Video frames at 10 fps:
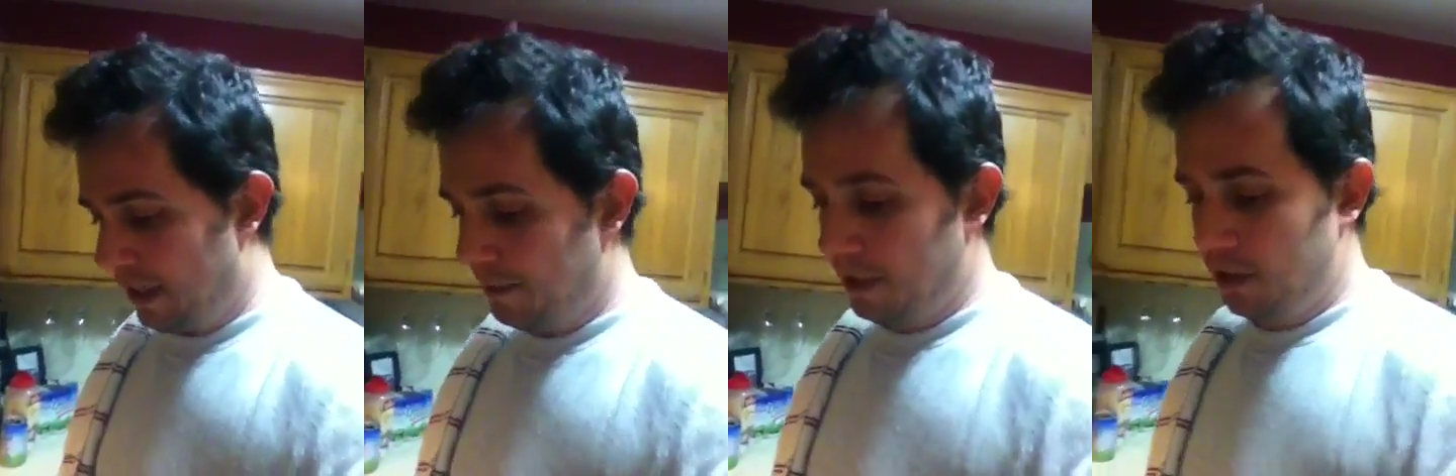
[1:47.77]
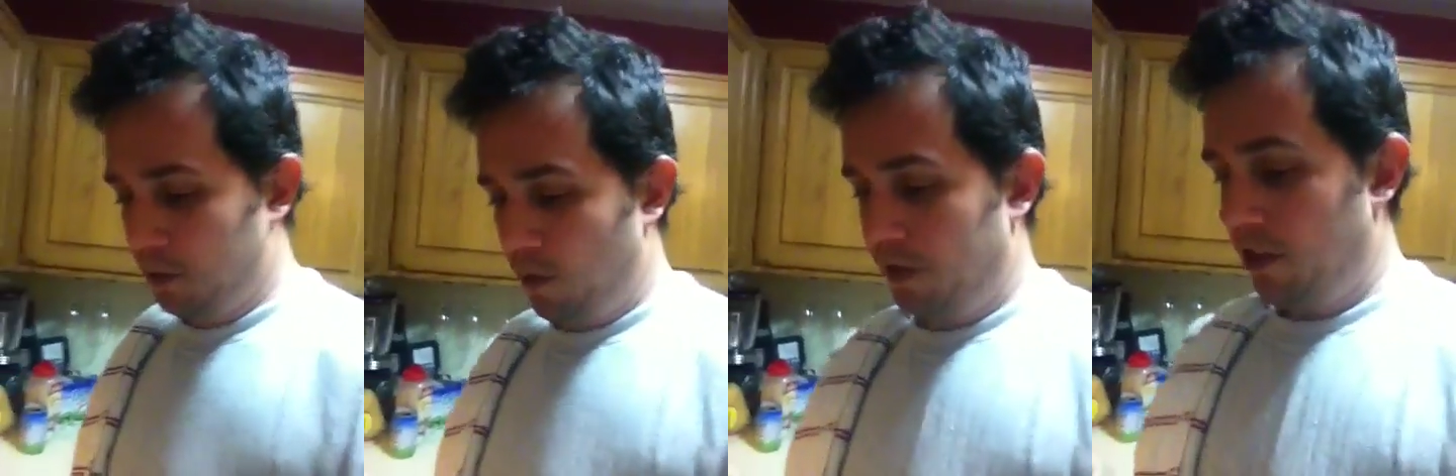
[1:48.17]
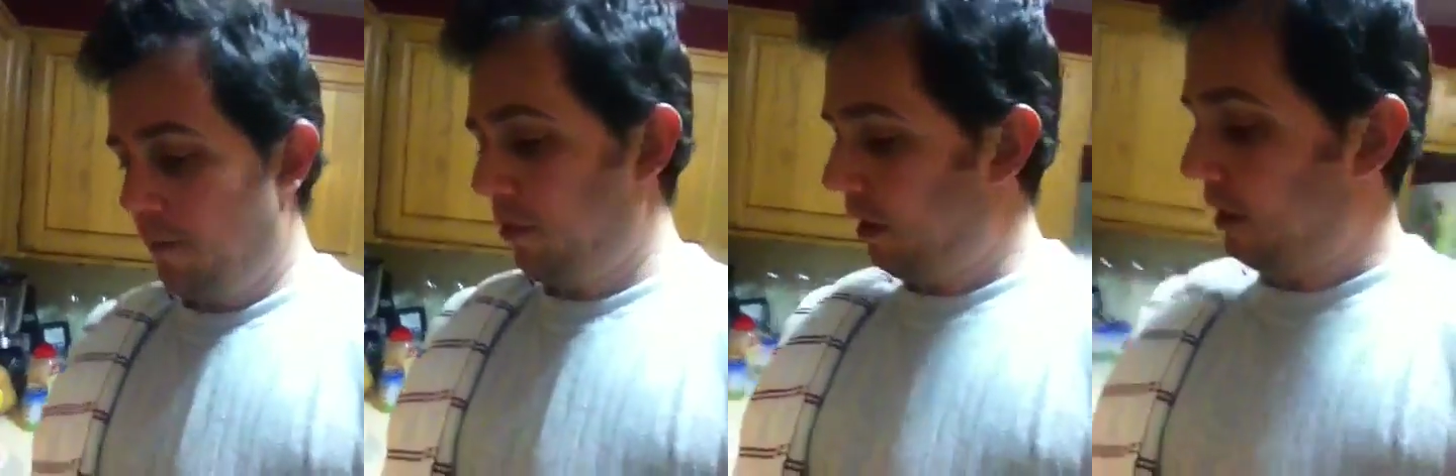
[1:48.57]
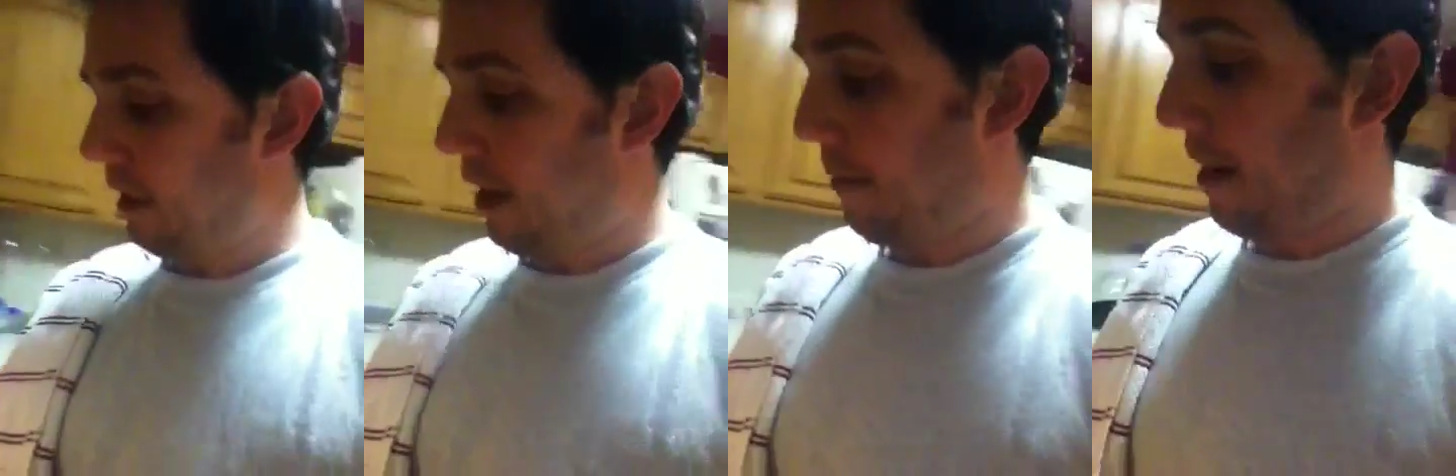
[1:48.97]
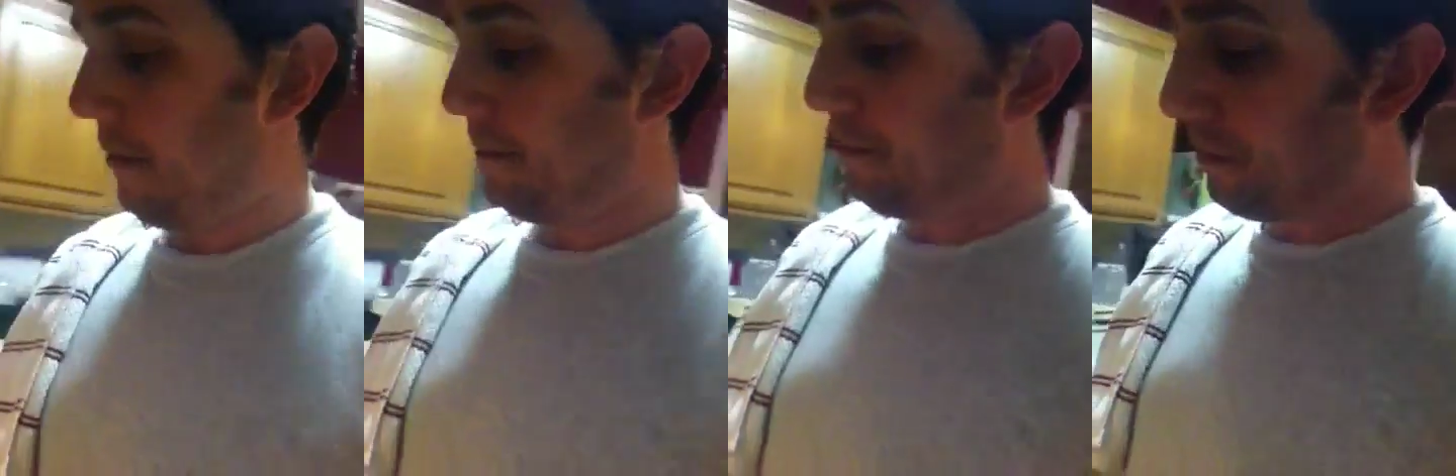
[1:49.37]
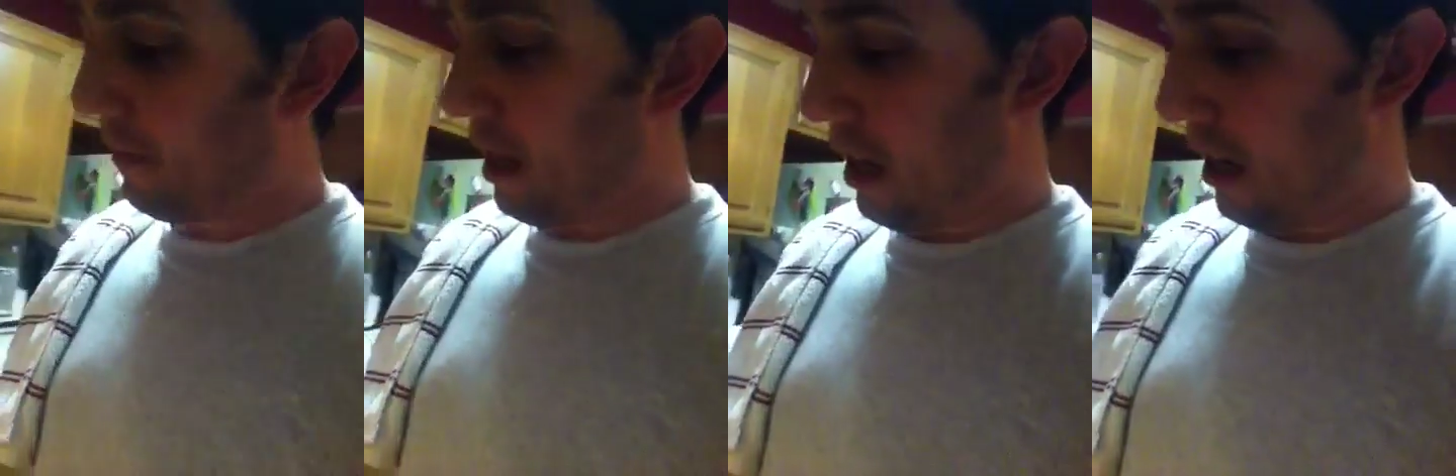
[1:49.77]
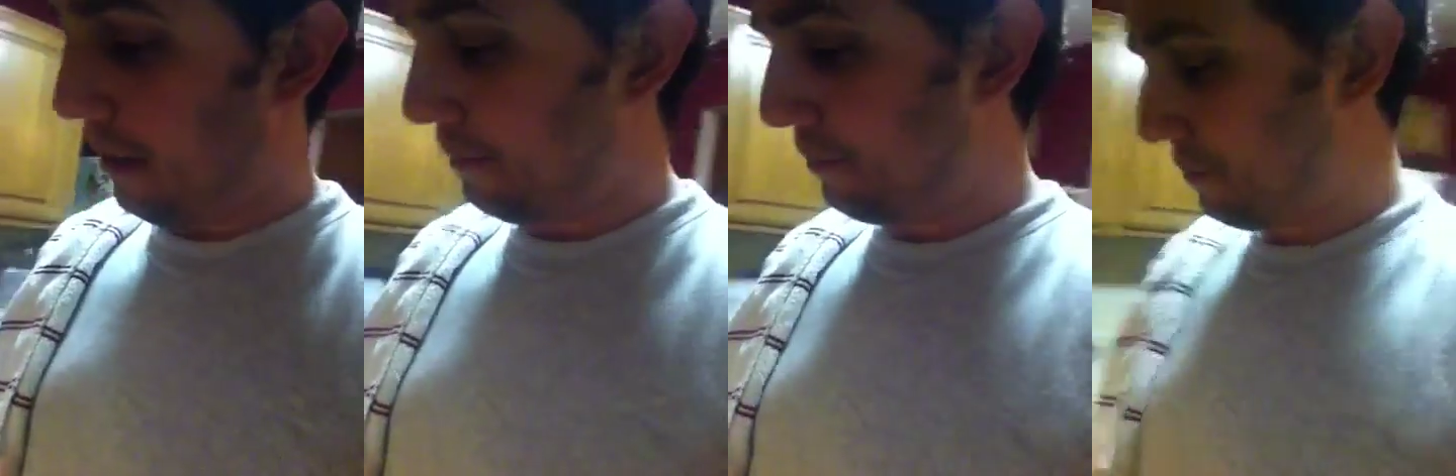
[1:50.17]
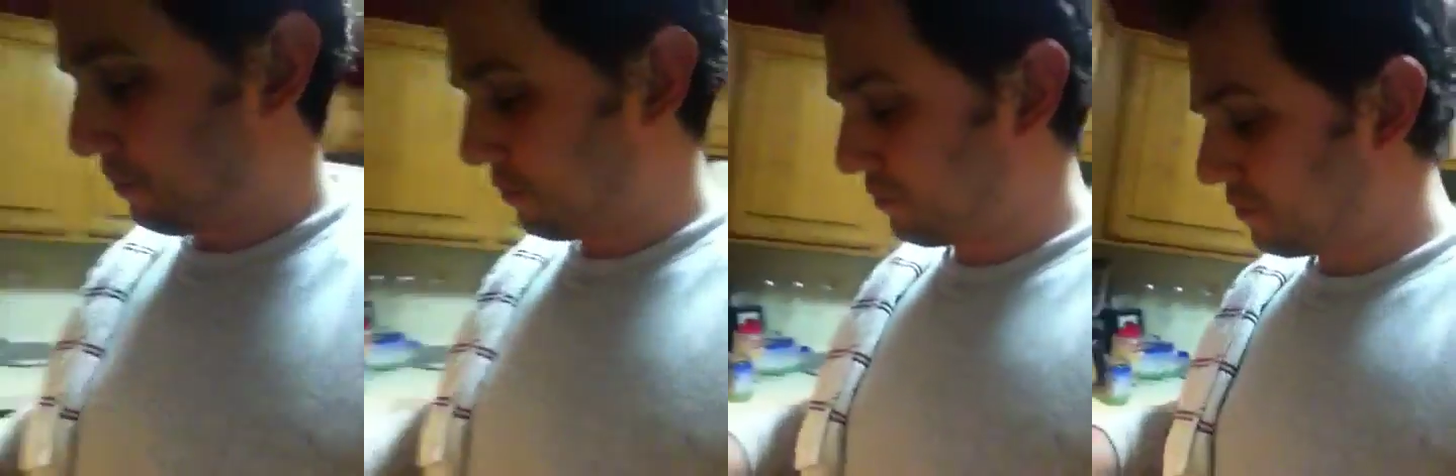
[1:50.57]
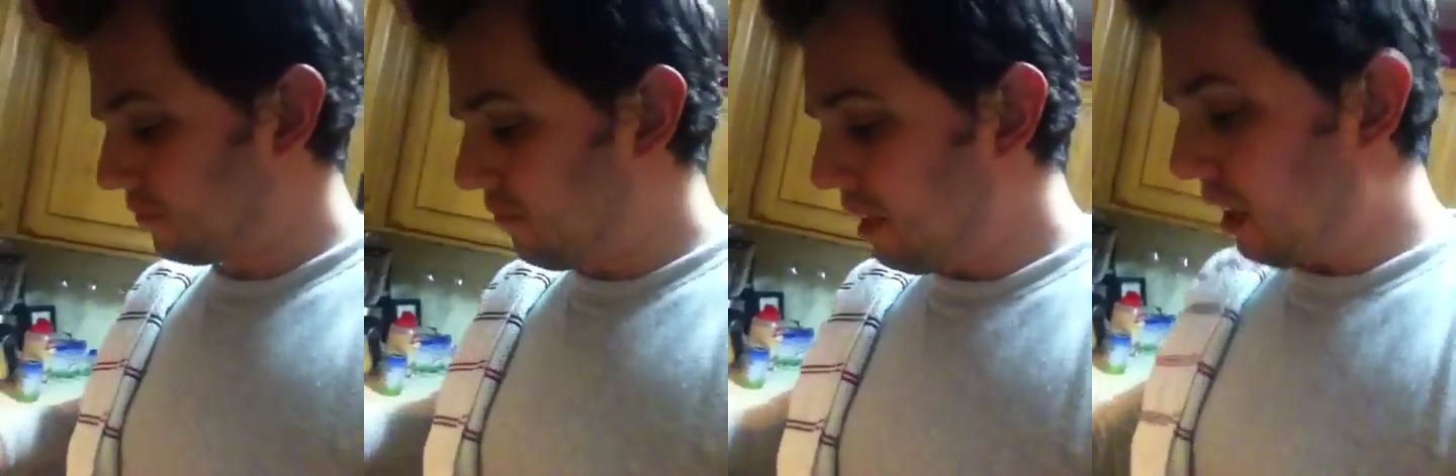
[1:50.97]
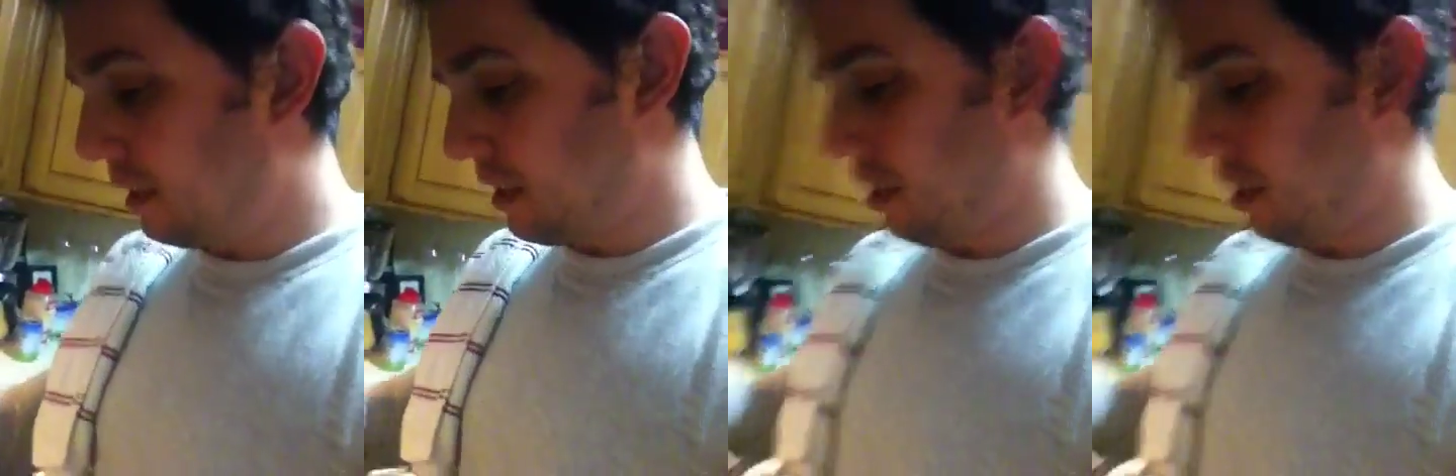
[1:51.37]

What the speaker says: And then this one over here I'm really excited about. This